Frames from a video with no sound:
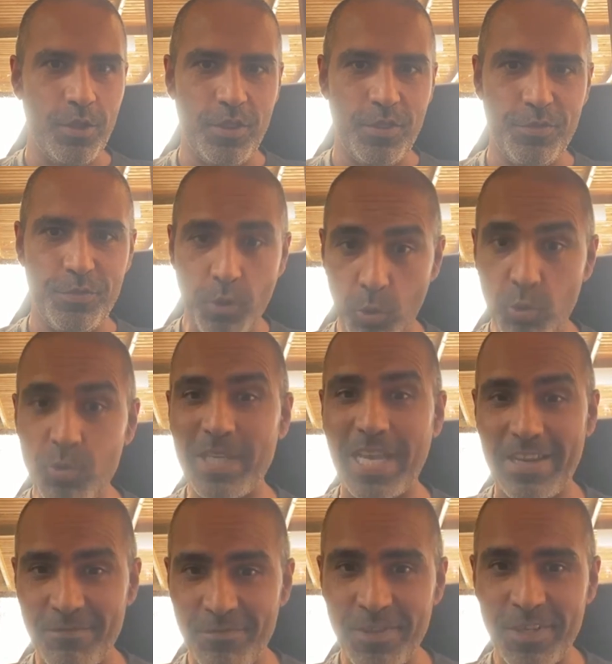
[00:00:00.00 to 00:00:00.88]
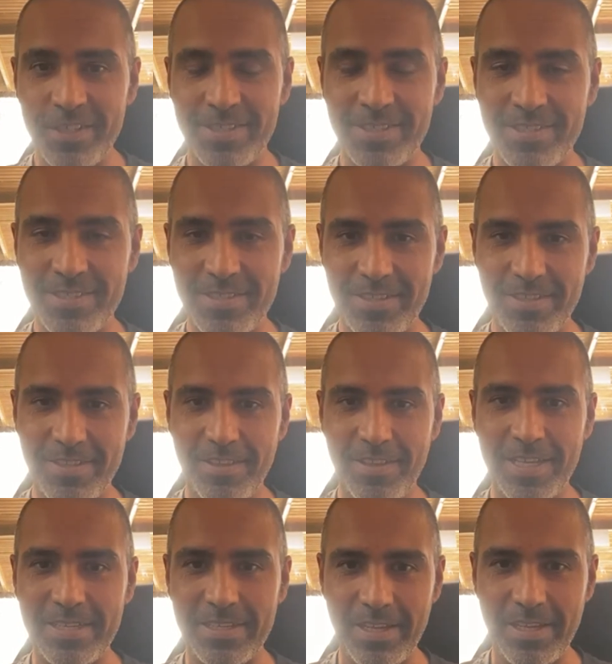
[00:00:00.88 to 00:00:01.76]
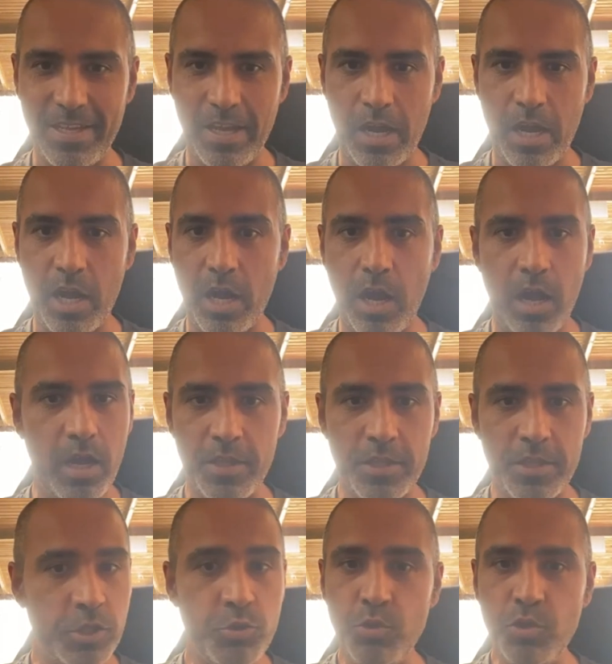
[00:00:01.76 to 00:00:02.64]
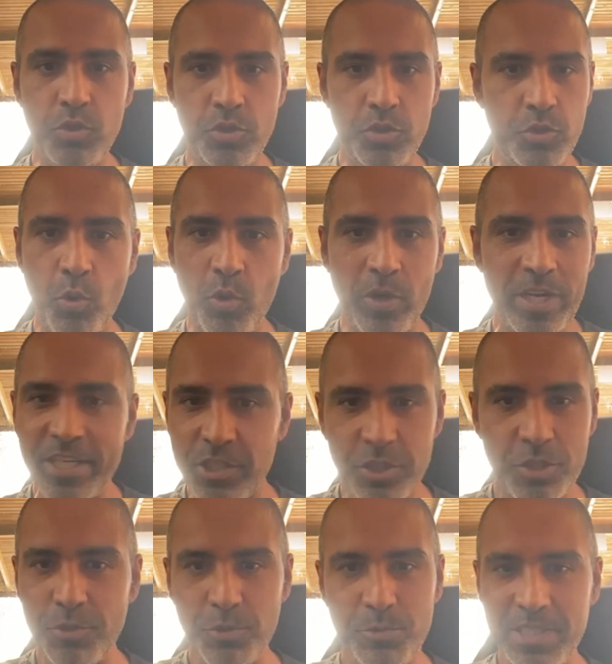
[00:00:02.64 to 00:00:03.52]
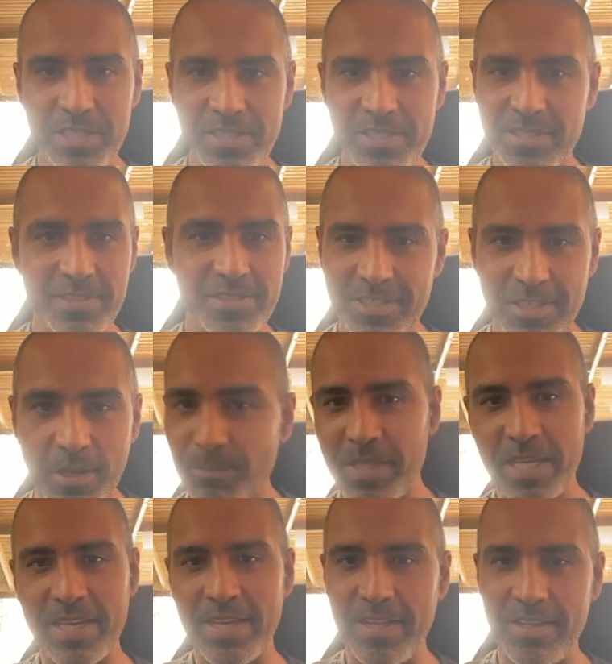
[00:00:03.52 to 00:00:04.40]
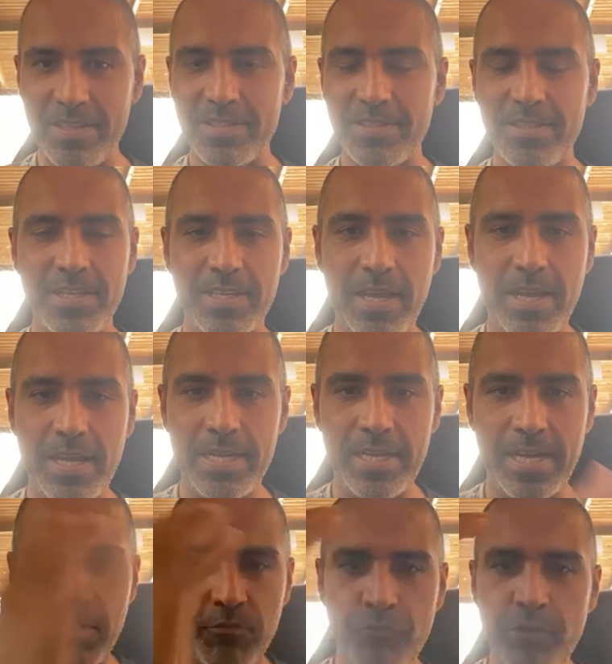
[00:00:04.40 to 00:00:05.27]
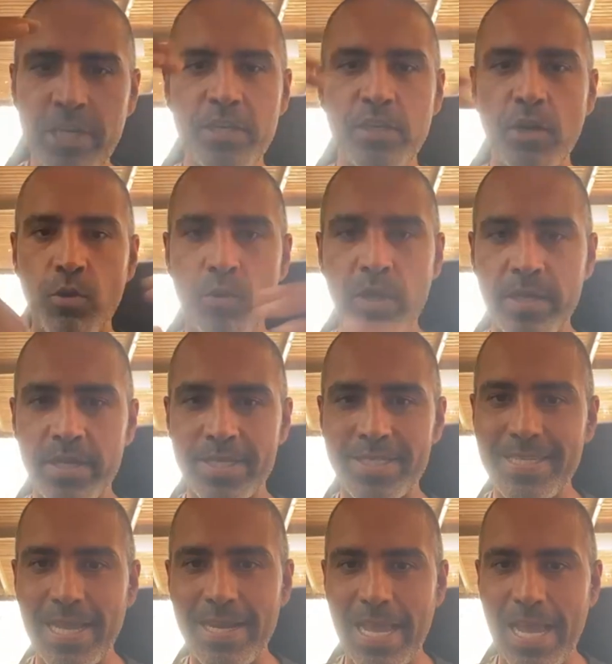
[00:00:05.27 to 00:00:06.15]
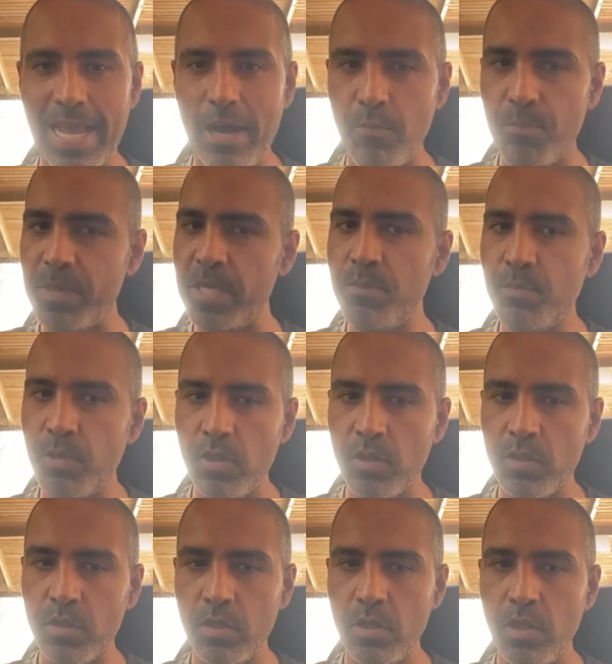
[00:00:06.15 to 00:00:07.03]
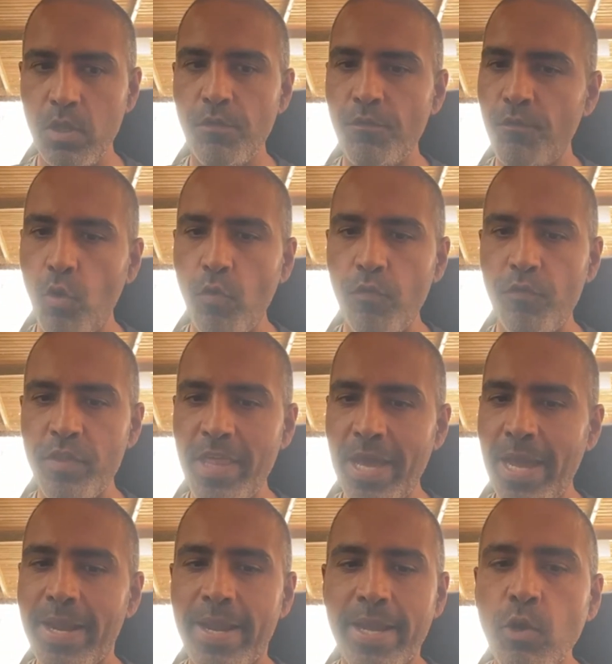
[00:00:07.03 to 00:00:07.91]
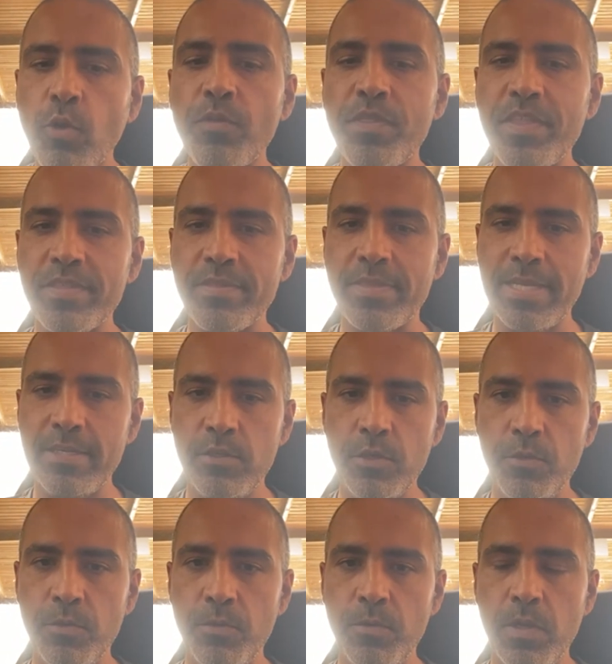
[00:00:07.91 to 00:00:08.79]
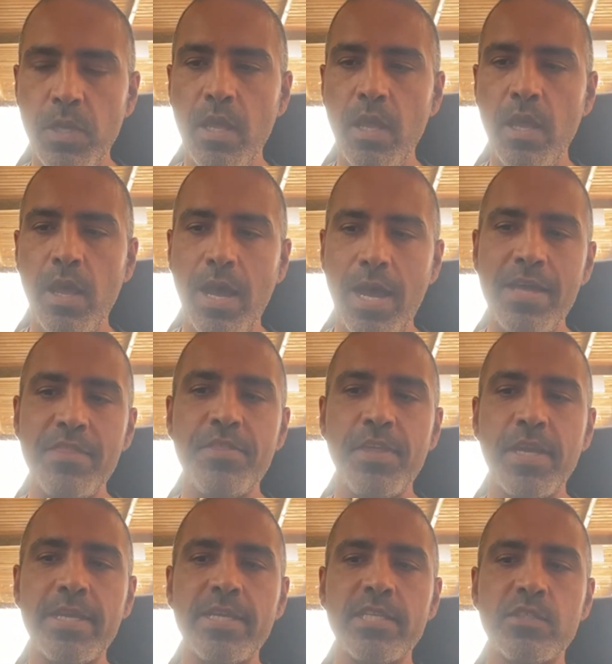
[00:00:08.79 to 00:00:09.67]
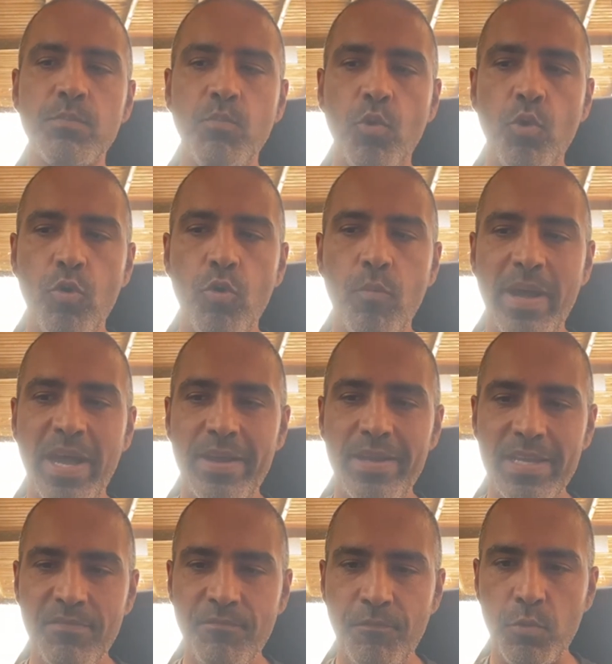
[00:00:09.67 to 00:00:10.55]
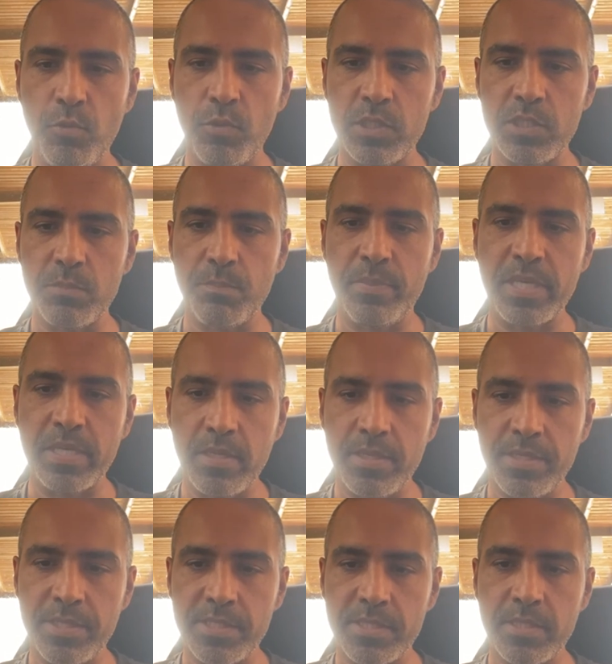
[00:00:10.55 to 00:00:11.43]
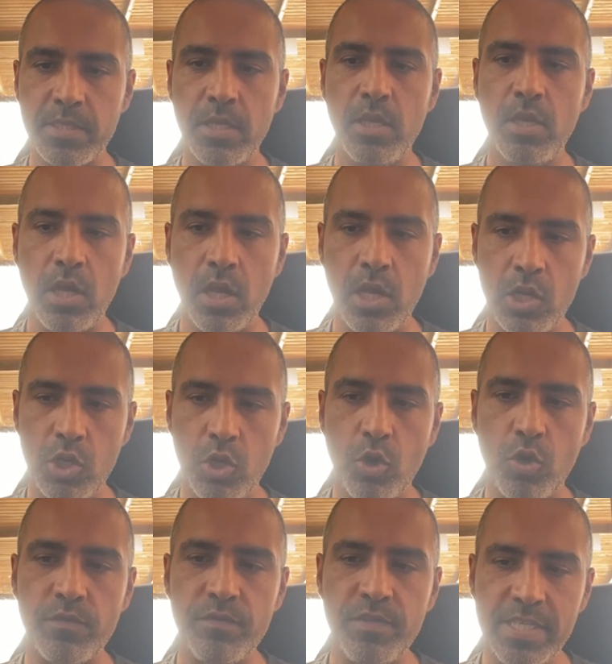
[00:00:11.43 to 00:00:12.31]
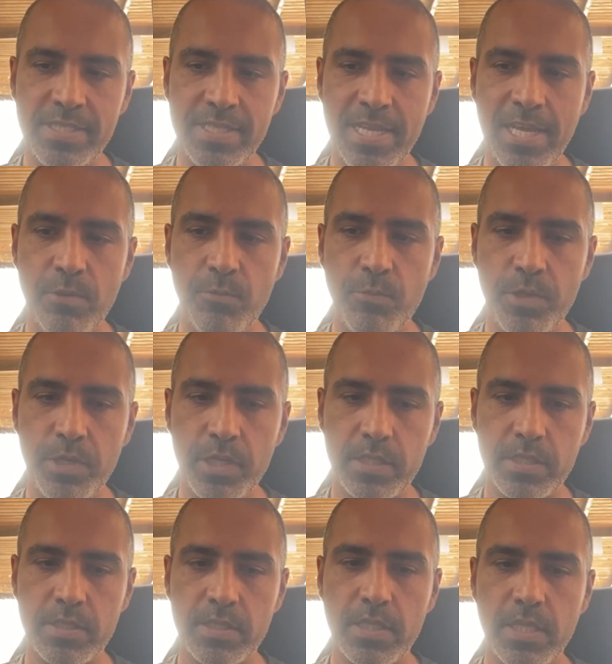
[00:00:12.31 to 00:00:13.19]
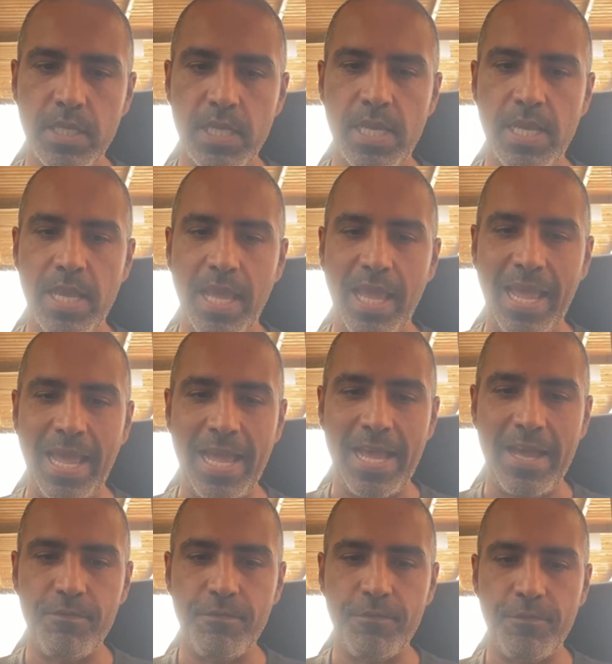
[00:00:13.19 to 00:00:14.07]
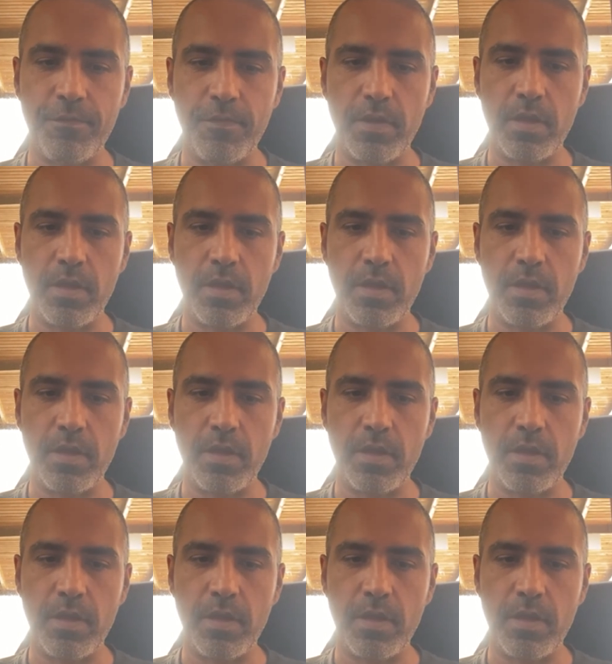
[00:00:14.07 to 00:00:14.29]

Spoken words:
those adverts, like your issue is something else. Like I really don't understand how people fall for that. And I don't think they do. I think it's more about influence, because a lot of these networks have,